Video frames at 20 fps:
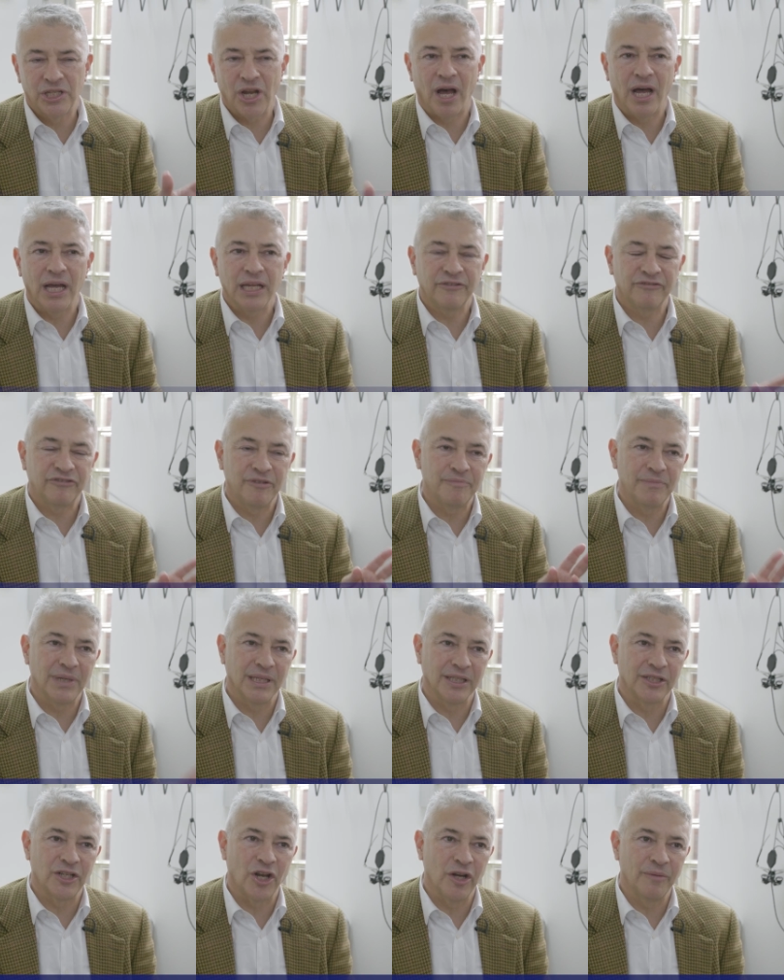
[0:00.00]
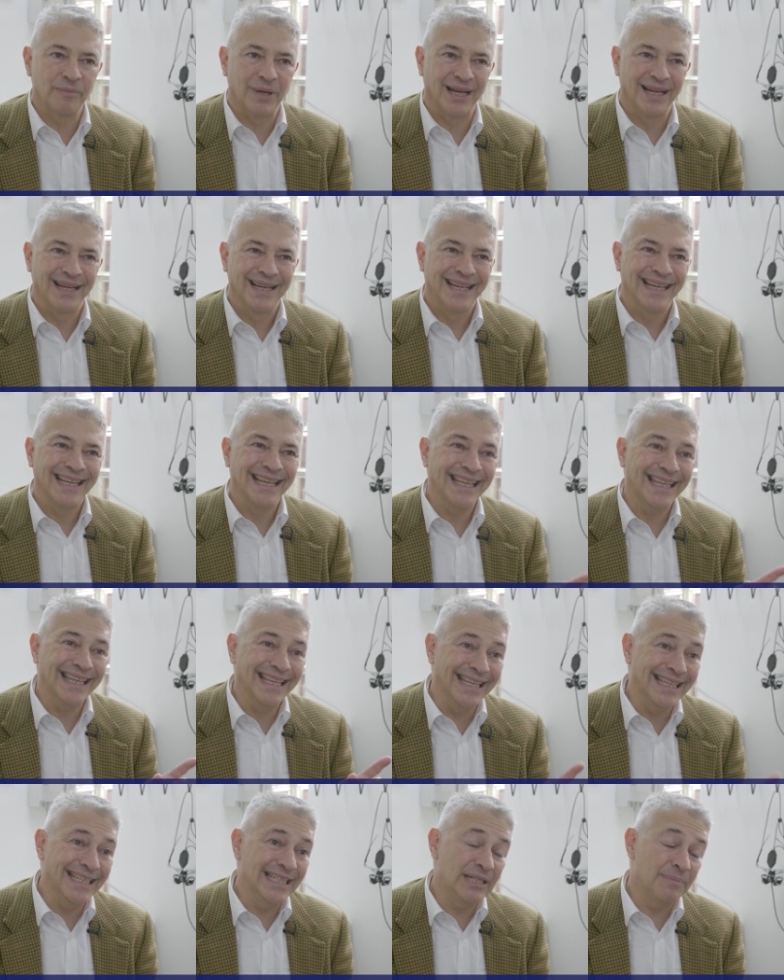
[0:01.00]
Dying from melanoma
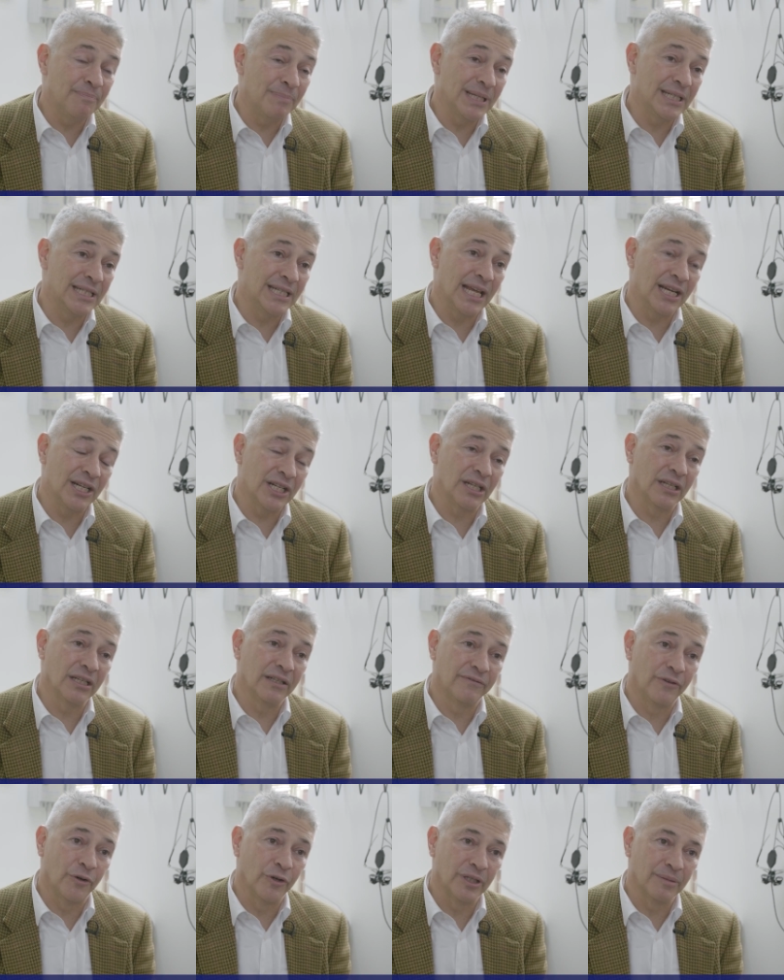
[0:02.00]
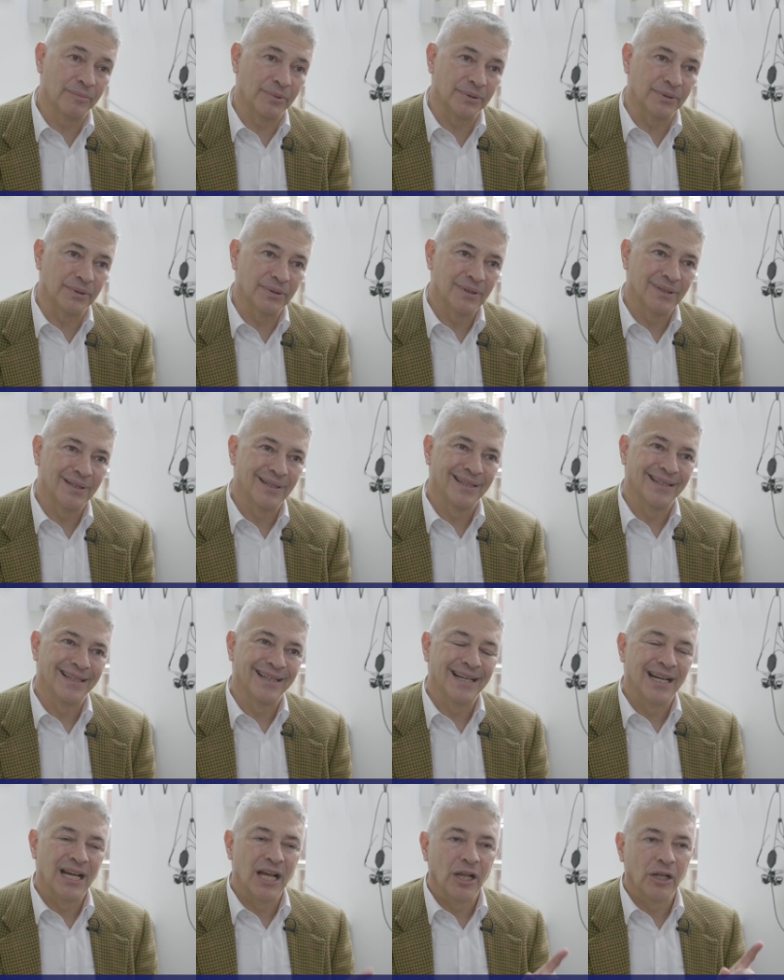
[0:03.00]
is potentially avoidable.
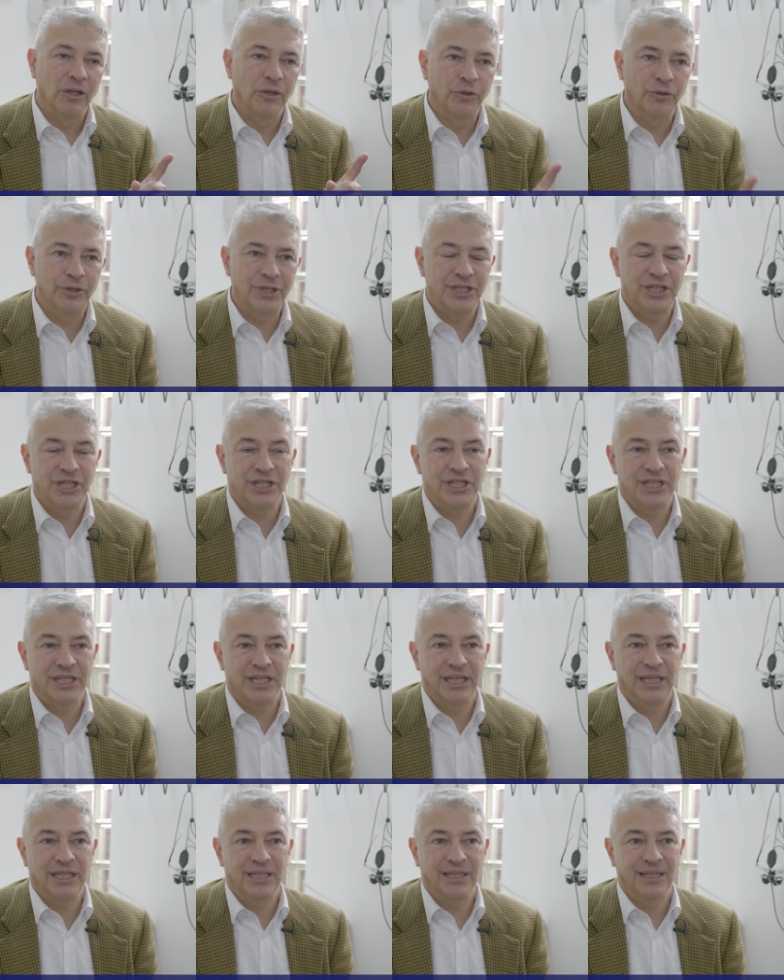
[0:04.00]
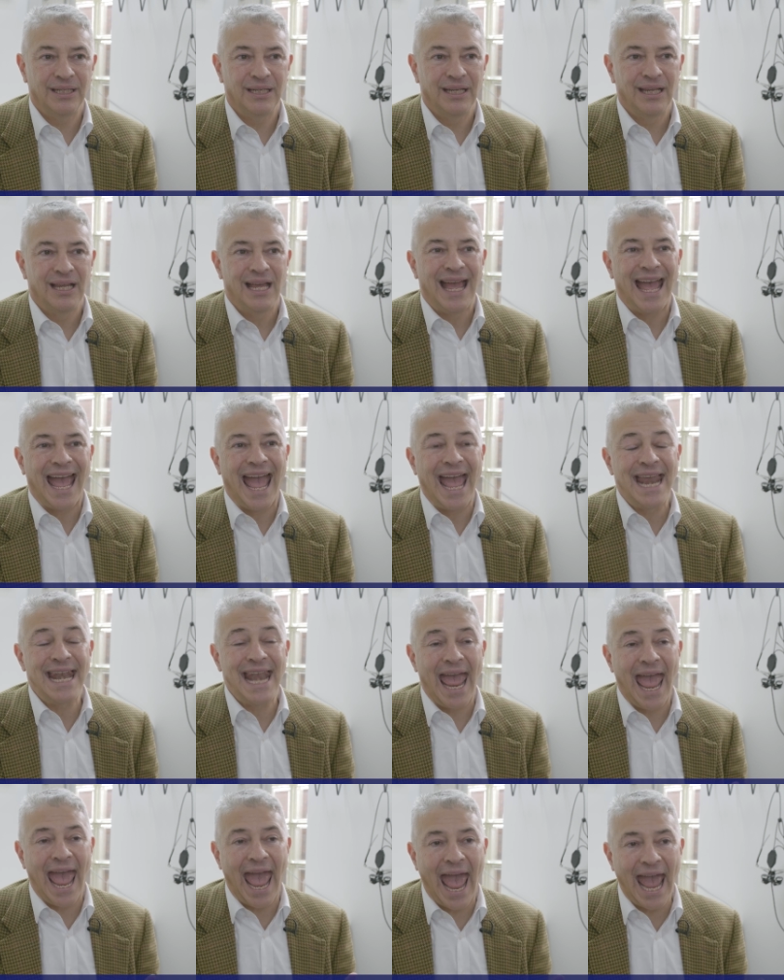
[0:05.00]
Look at your skin
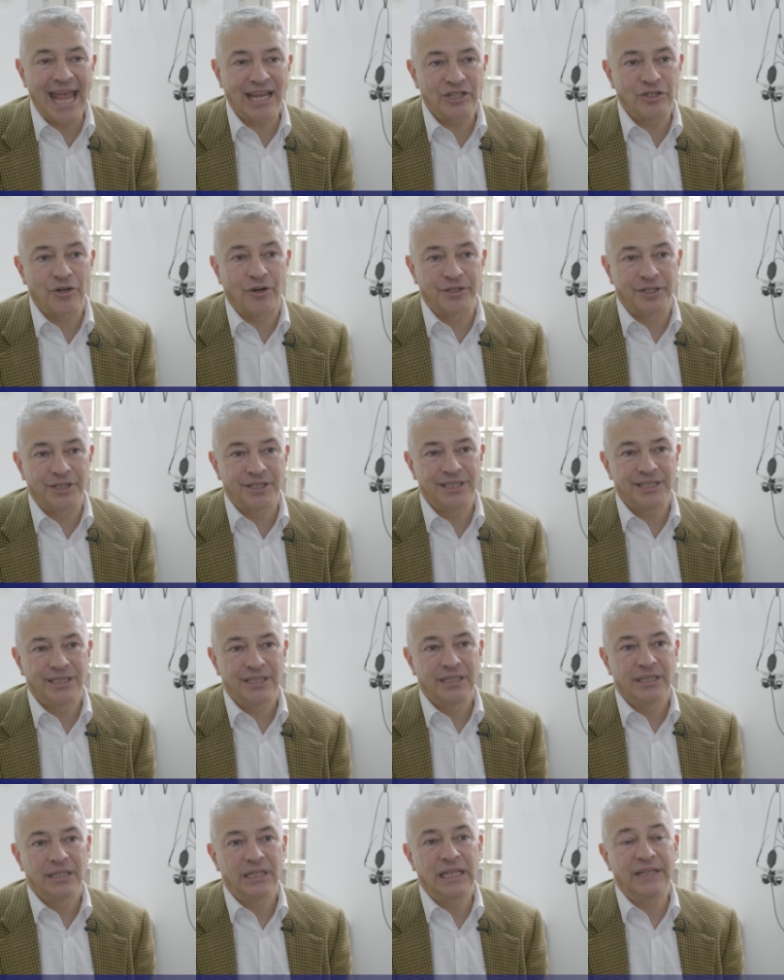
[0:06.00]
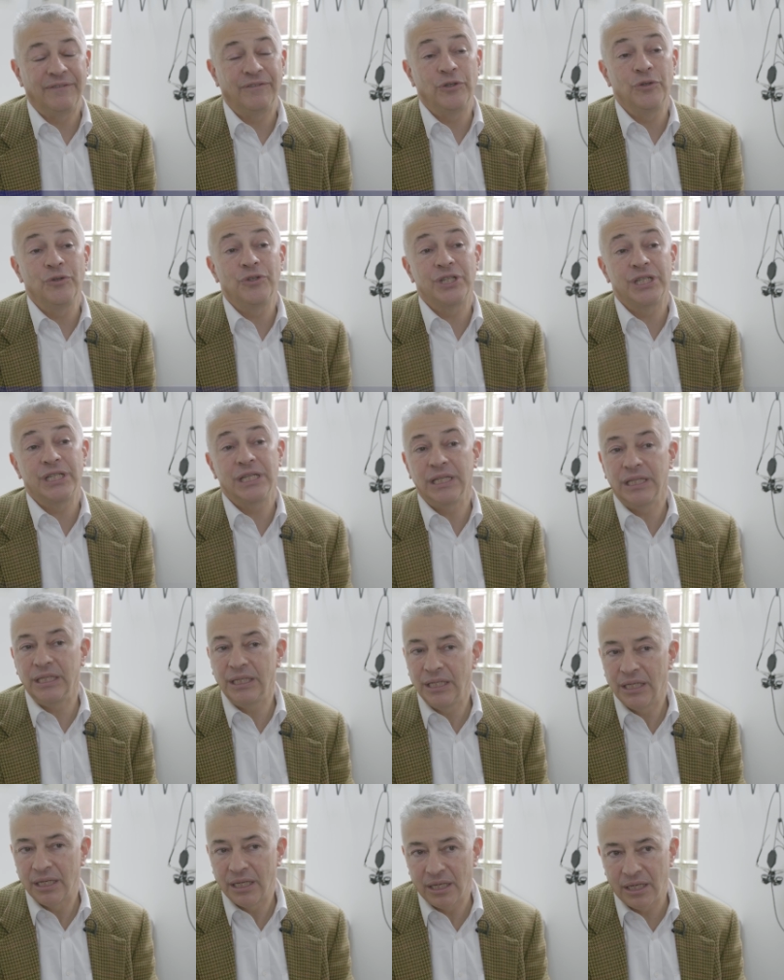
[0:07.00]
and act on it if you
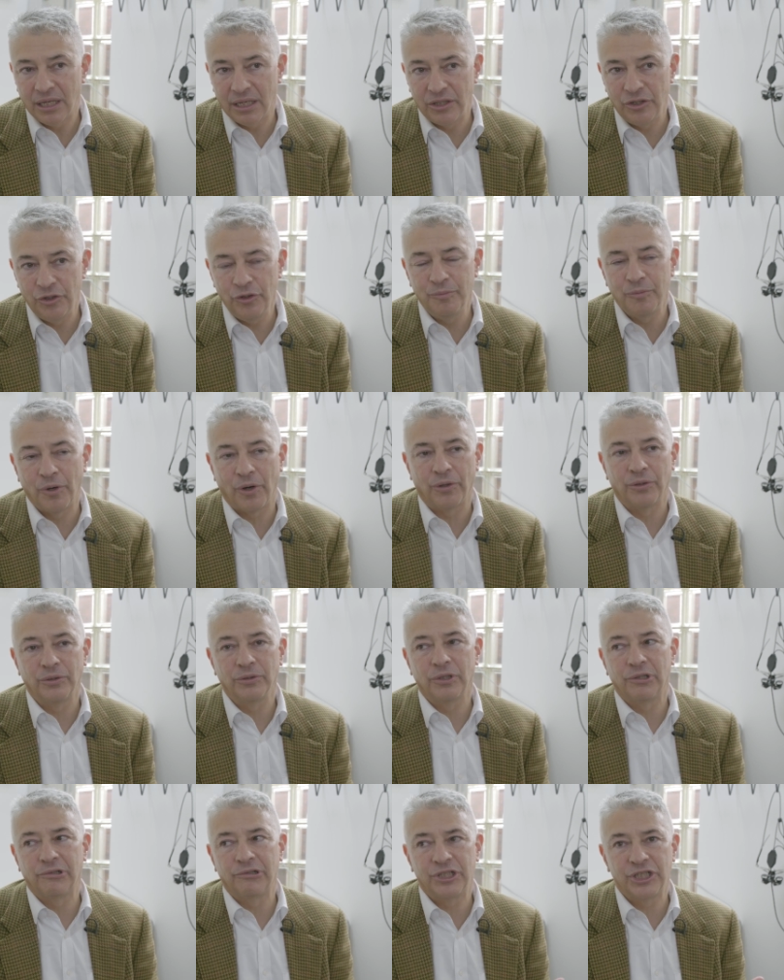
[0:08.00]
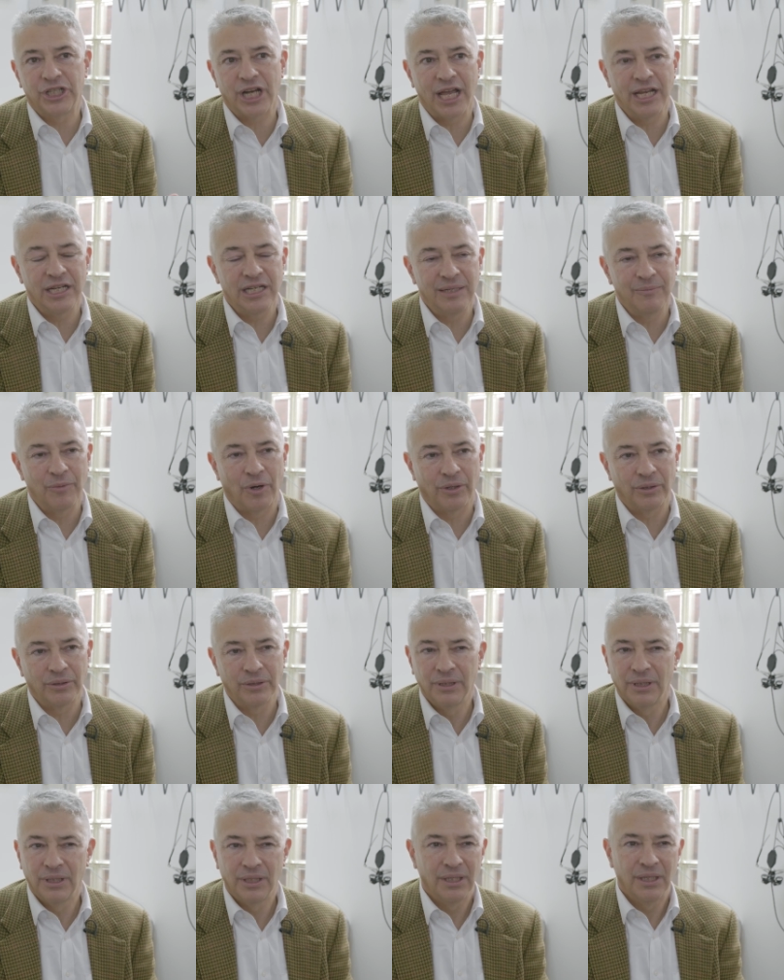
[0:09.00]
see a new mole or a changing
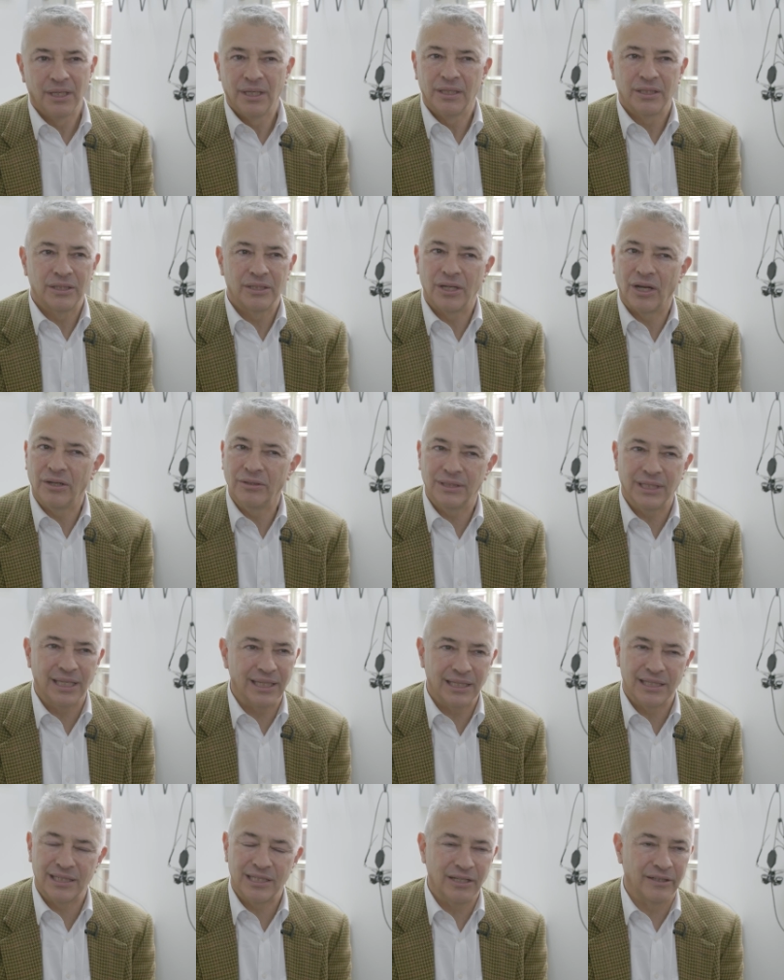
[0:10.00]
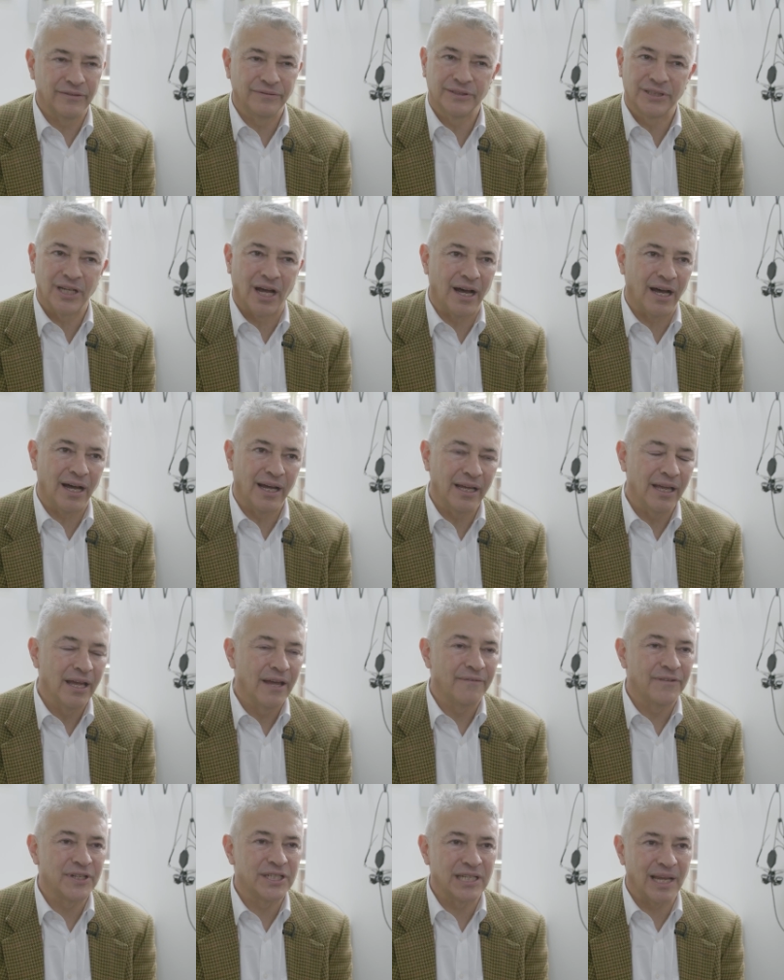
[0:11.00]
mole. Don't let yourself die
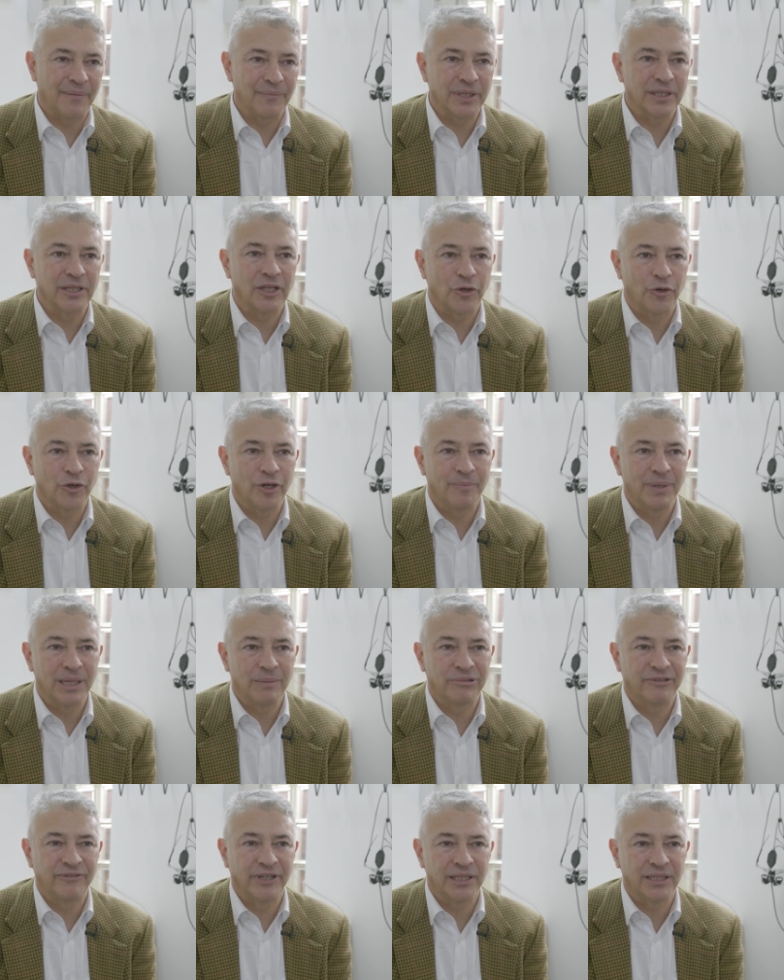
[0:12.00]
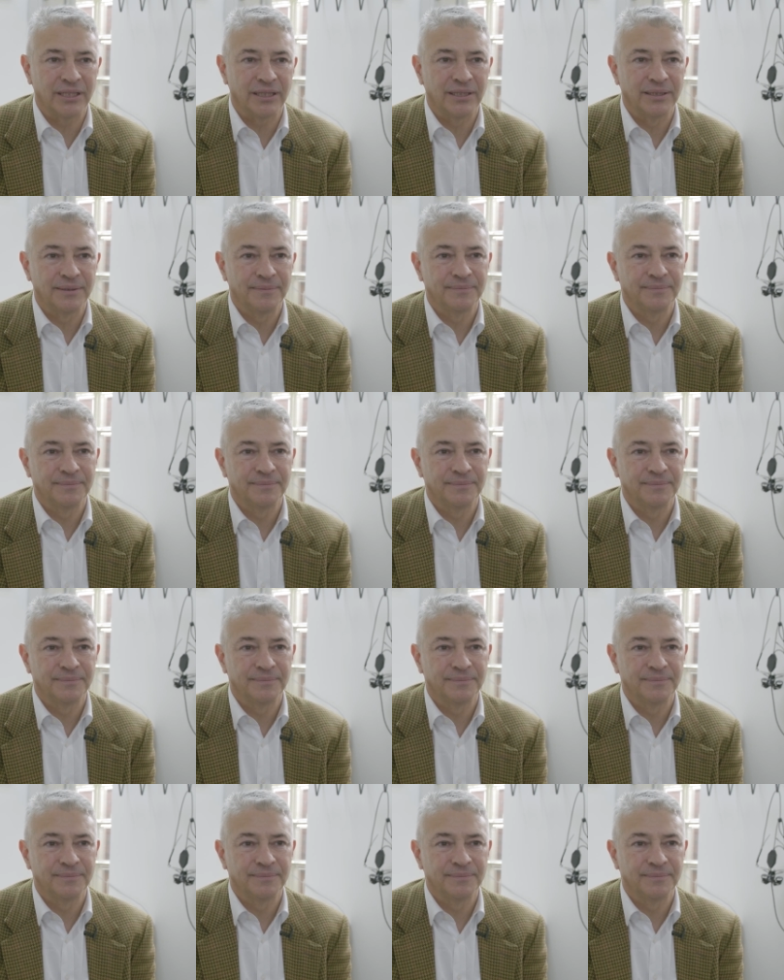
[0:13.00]
for something that could have been prevented.